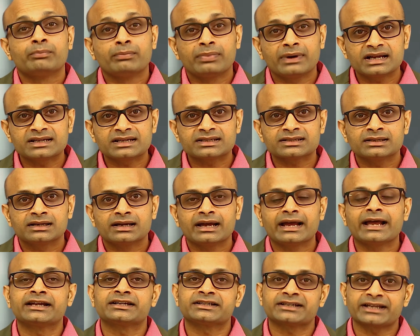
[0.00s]
But
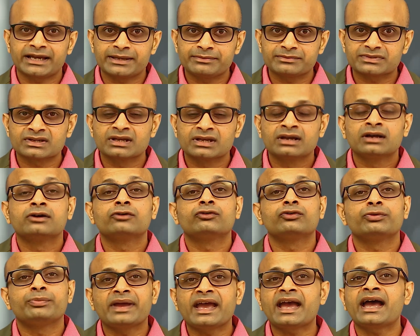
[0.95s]
at times,
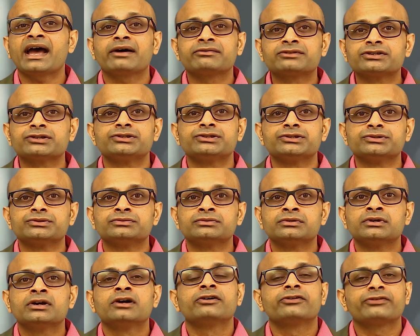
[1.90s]
we may have to
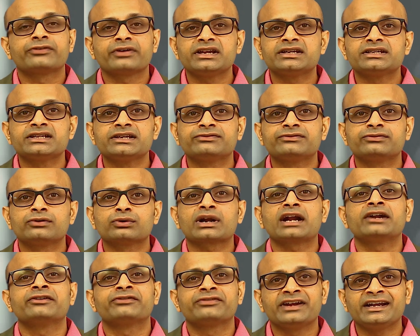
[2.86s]
do free T4
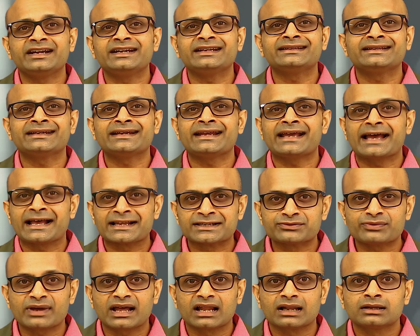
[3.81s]
and free T3 as
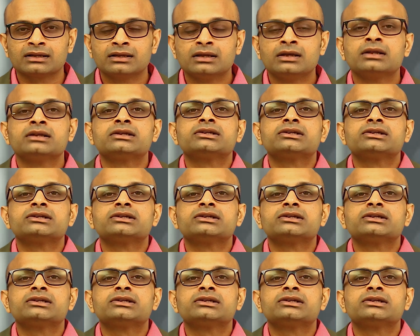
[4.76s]
well